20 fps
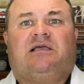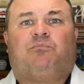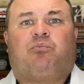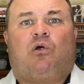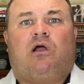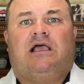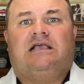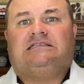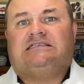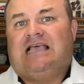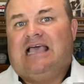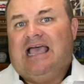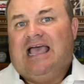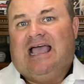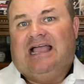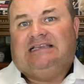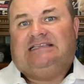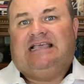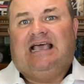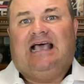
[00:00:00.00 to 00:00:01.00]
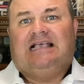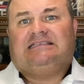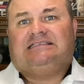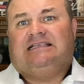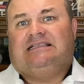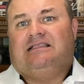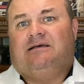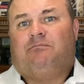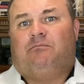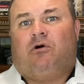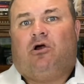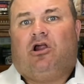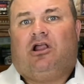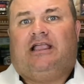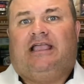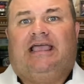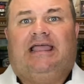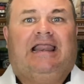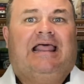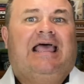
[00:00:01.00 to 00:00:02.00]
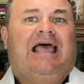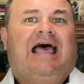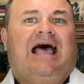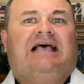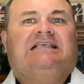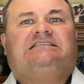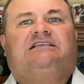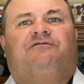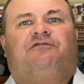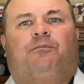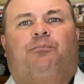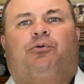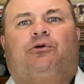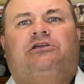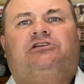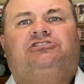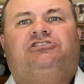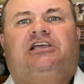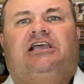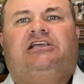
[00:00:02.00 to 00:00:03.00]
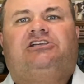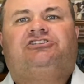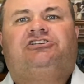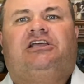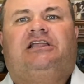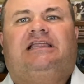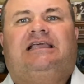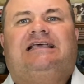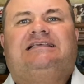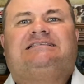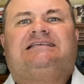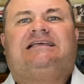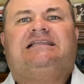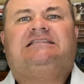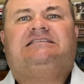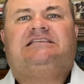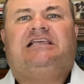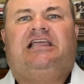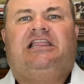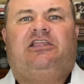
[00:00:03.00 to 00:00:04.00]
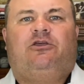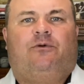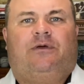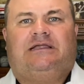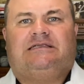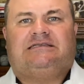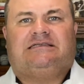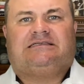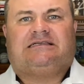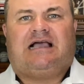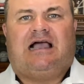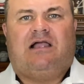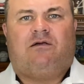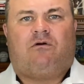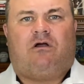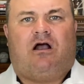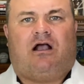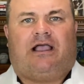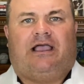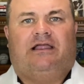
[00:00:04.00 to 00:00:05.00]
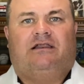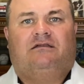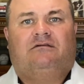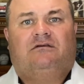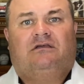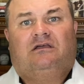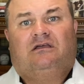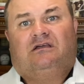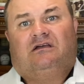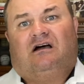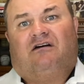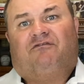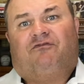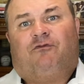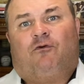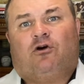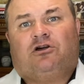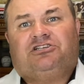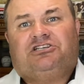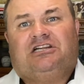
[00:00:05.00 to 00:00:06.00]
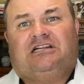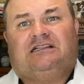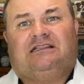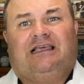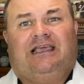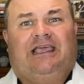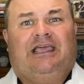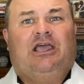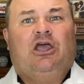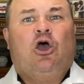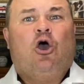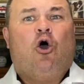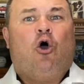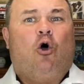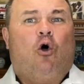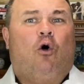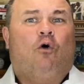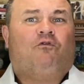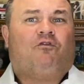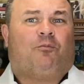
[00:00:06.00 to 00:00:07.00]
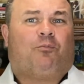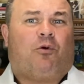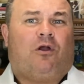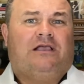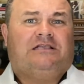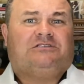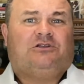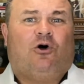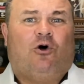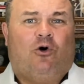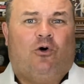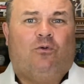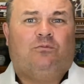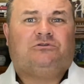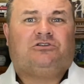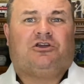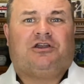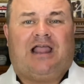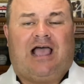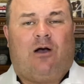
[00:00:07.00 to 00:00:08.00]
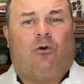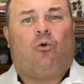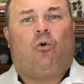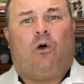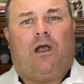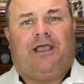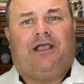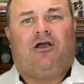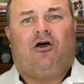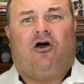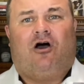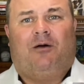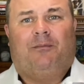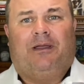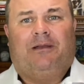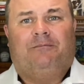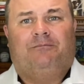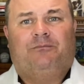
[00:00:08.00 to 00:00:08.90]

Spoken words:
price and testing the market as if appreciation is continuing to skyrocket. Unfortunately, overpriced homes are now quite common.